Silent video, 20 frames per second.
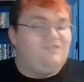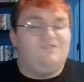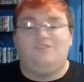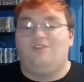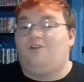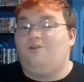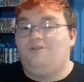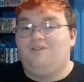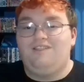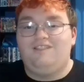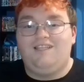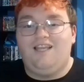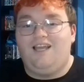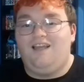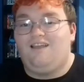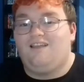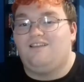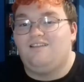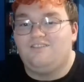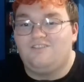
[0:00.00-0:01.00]
So
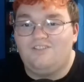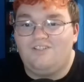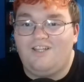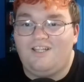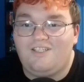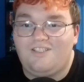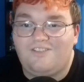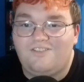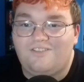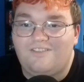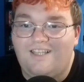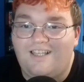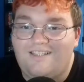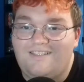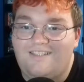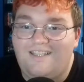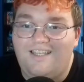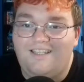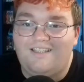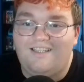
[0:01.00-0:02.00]
yeah, so
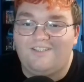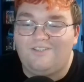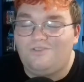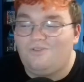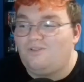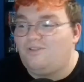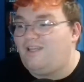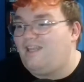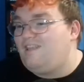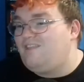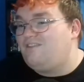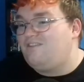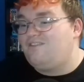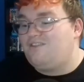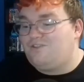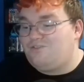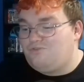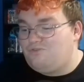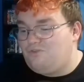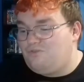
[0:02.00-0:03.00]
that's it. That's sort of the end of
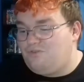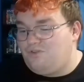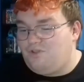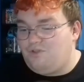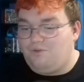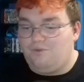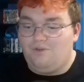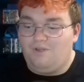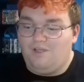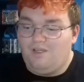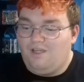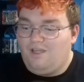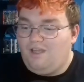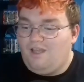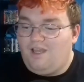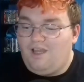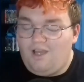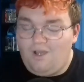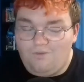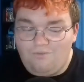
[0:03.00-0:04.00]
this review.
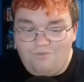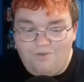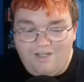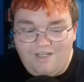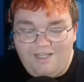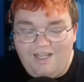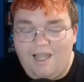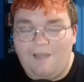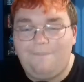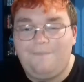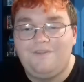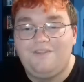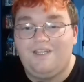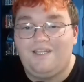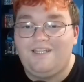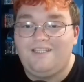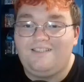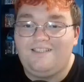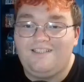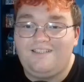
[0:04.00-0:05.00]
I'm really happy
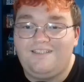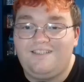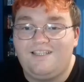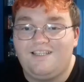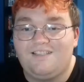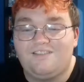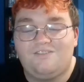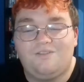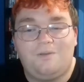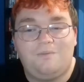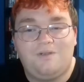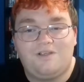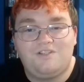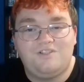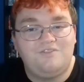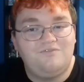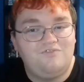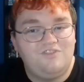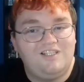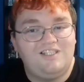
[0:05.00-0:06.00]
that I did this. I'm
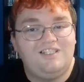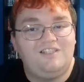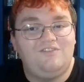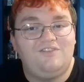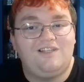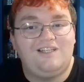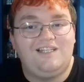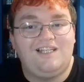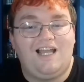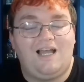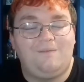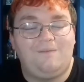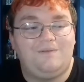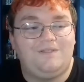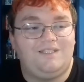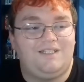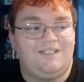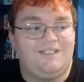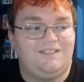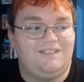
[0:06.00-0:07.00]
actually really happy
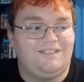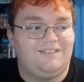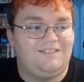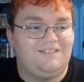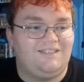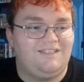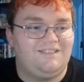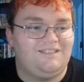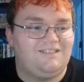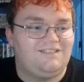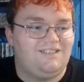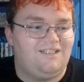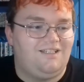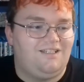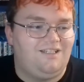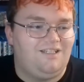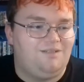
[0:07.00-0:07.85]
that I did this.